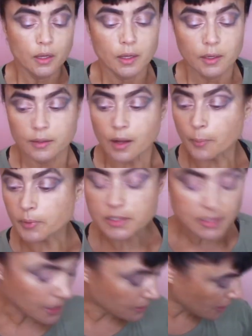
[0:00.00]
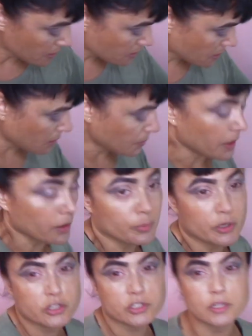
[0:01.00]
Now I'm going to take that same
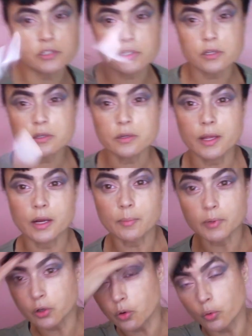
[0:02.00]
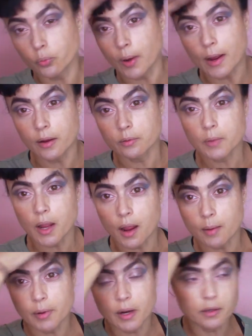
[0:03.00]
airbrush stencil and I'm going to go around my
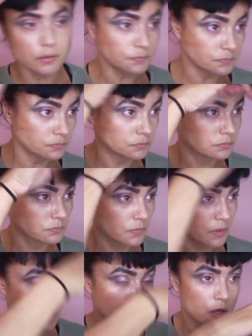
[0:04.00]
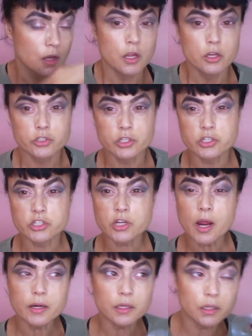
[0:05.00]
eyebrow to just
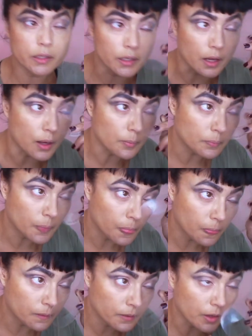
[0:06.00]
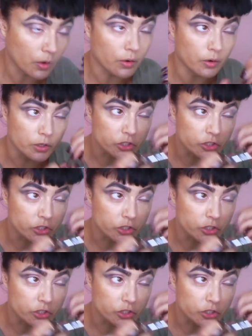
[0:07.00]
kind of clean up and